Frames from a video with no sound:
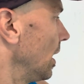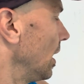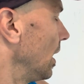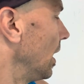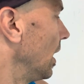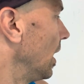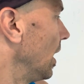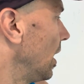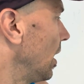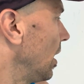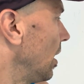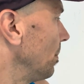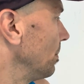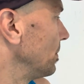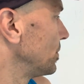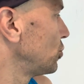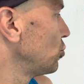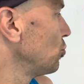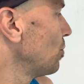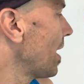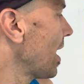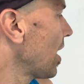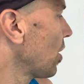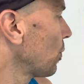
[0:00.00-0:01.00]

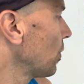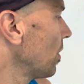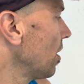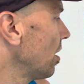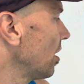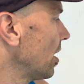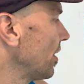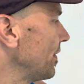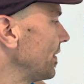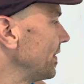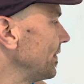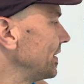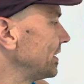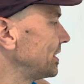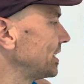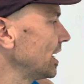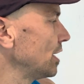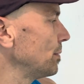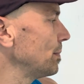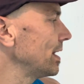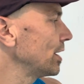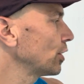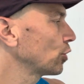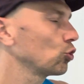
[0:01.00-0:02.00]
2-mile run, and then the
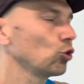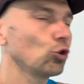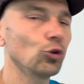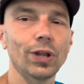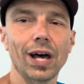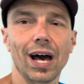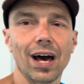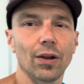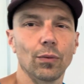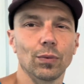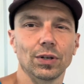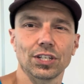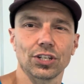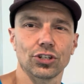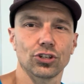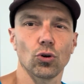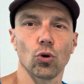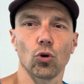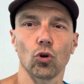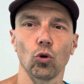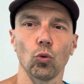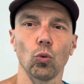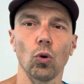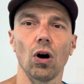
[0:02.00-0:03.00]
10-minute cool down was a
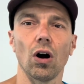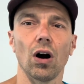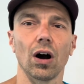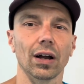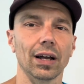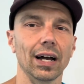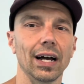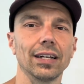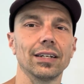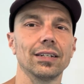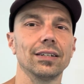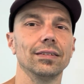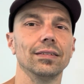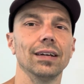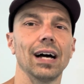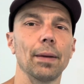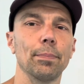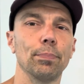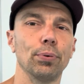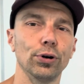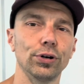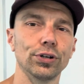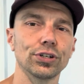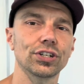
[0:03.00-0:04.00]
total walk. I
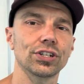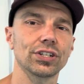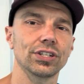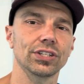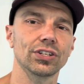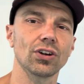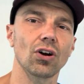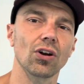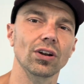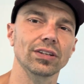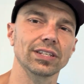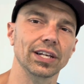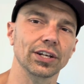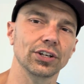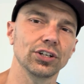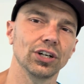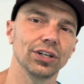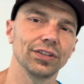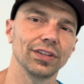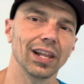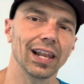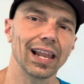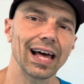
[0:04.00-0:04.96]
pushed as hard as I could the